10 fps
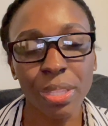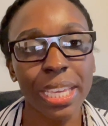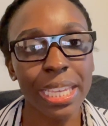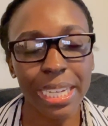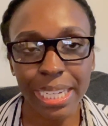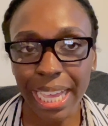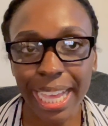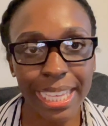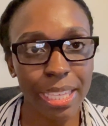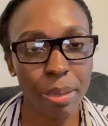They
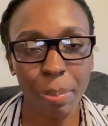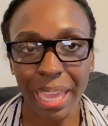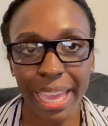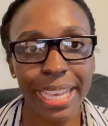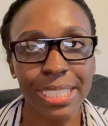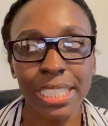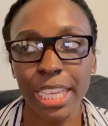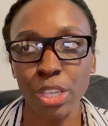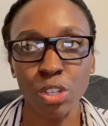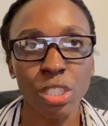cannot get past.
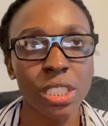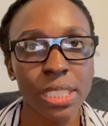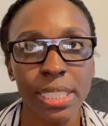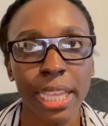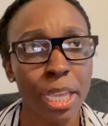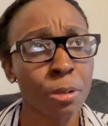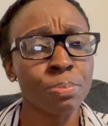And you're just like,